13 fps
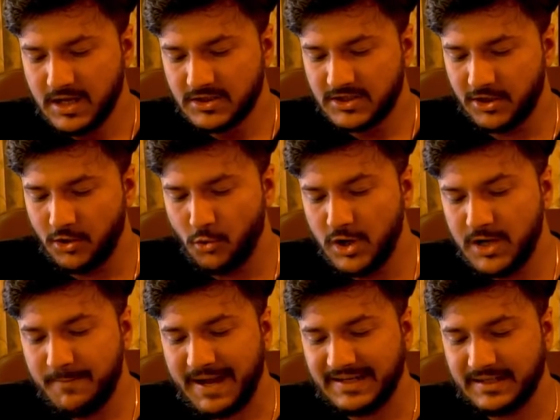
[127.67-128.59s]
So the
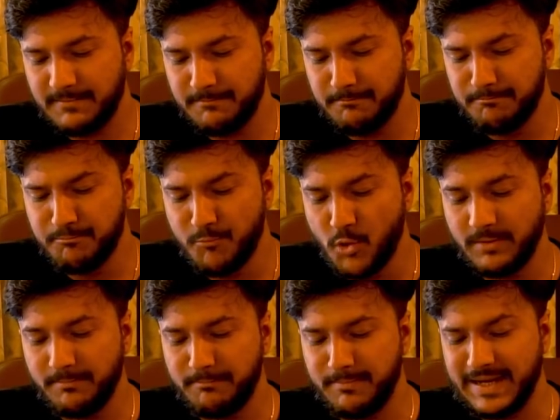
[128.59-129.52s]
old pattern
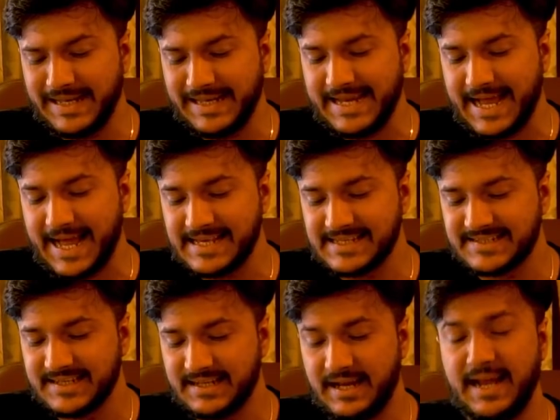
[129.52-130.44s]
mainly
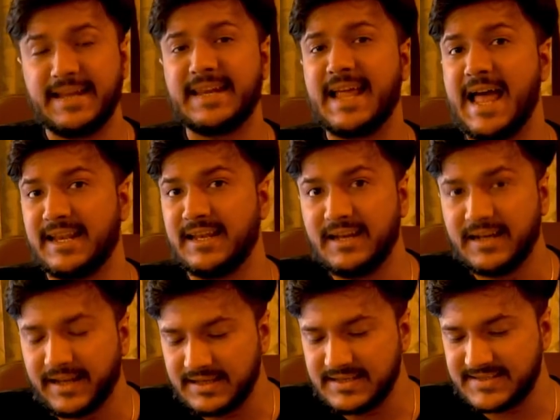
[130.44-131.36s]
has an
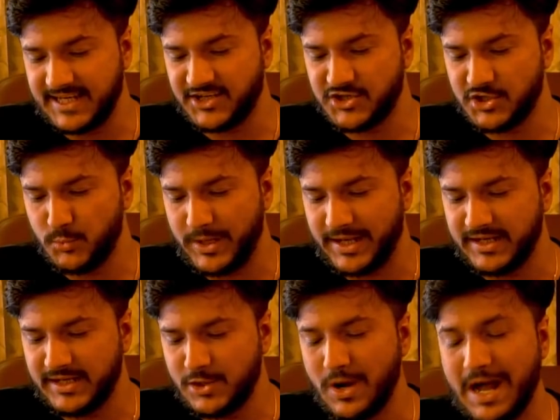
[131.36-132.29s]
analytical section
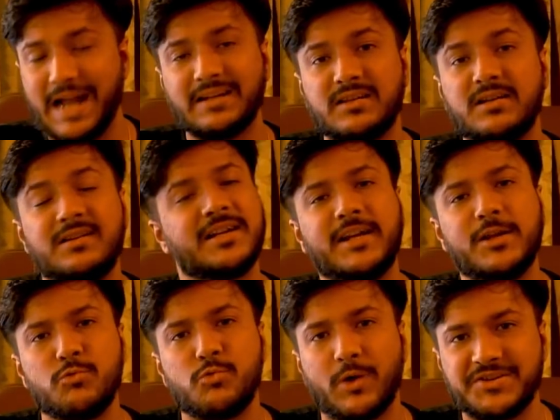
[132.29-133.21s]
wherein you had
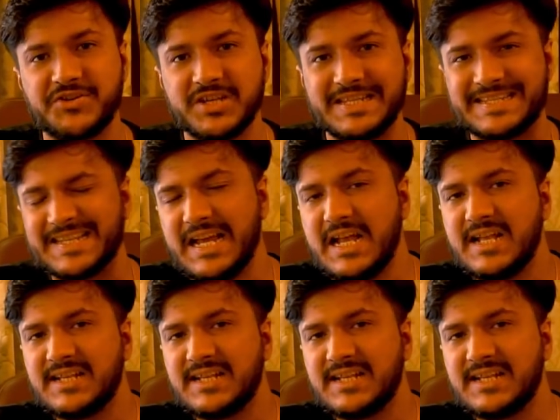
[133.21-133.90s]
32 questions,